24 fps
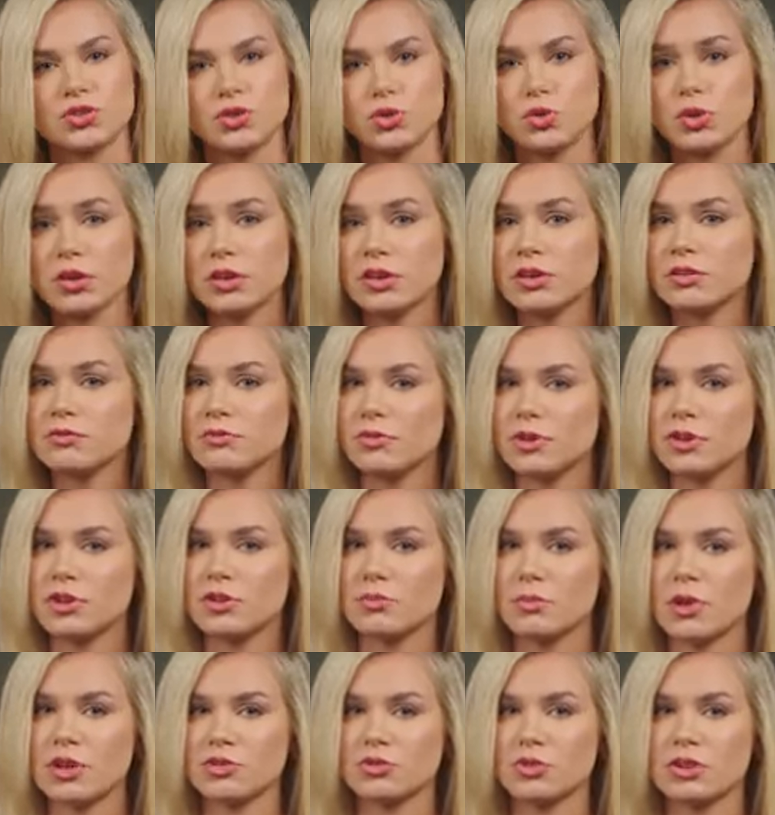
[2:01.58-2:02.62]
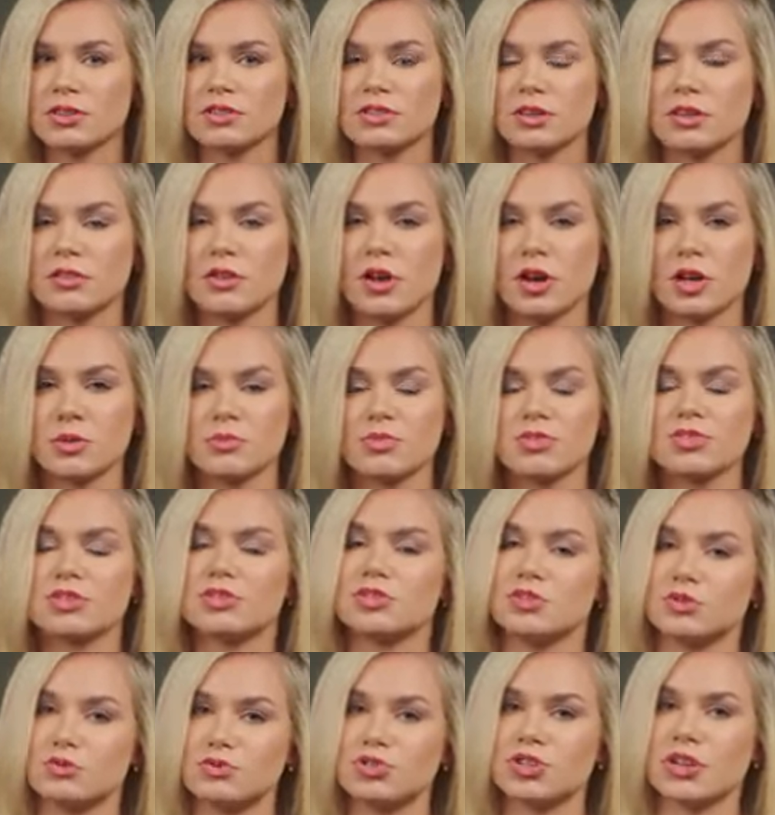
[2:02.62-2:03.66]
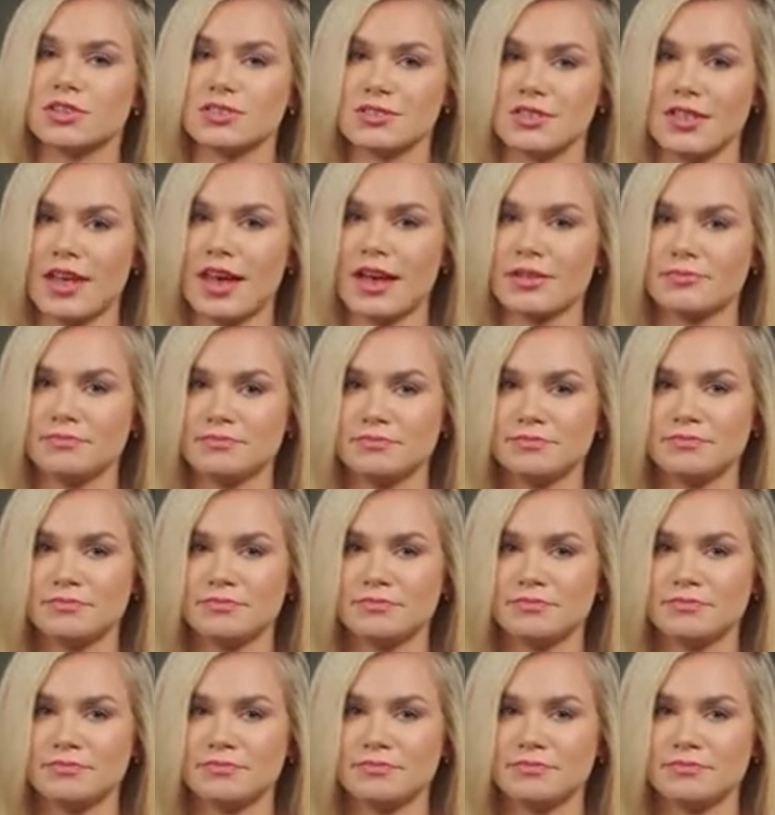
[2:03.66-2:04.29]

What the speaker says: you can configure metrics and alarms to do just that.